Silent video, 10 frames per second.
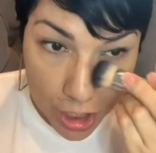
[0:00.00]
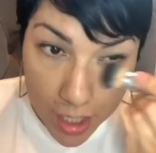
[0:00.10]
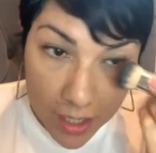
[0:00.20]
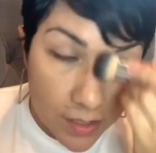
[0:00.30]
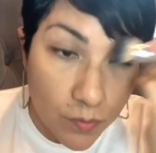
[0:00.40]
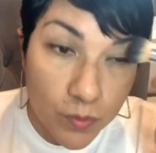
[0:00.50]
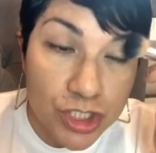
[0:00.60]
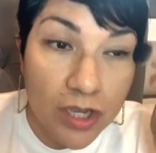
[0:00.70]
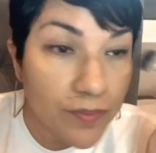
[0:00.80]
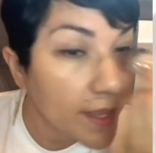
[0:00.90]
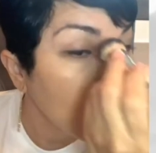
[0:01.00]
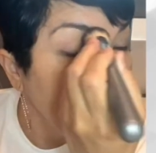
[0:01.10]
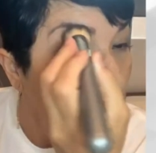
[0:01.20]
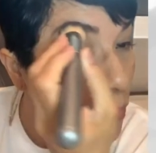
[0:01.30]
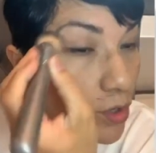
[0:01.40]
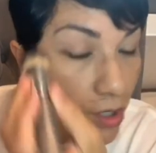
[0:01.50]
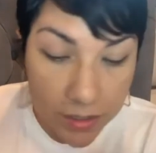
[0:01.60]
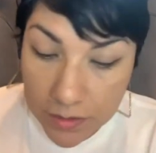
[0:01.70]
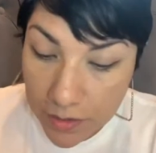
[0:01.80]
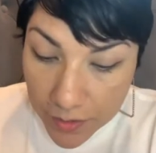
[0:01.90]
which they all work,
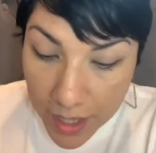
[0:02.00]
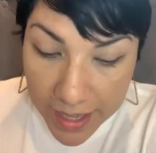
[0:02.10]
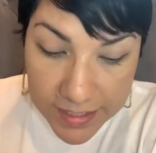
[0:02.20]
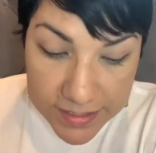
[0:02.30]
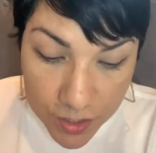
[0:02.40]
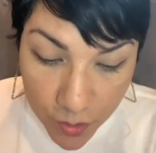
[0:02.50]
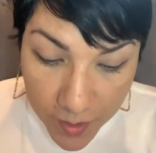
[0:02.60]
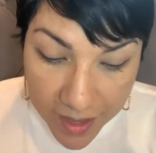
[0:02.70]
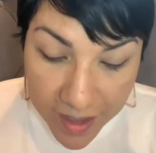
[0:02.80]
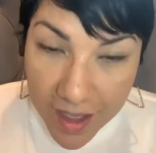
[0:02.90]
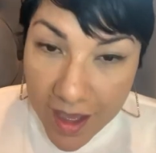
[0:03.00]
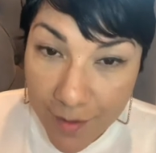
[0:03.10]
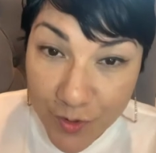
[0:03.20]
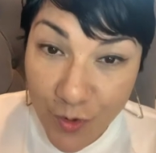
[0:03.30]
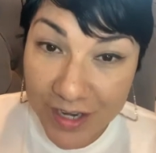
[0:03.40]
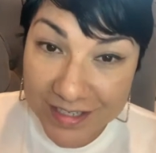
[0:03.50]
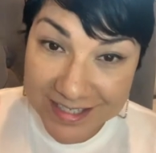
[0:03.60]
okay? So I'm going to set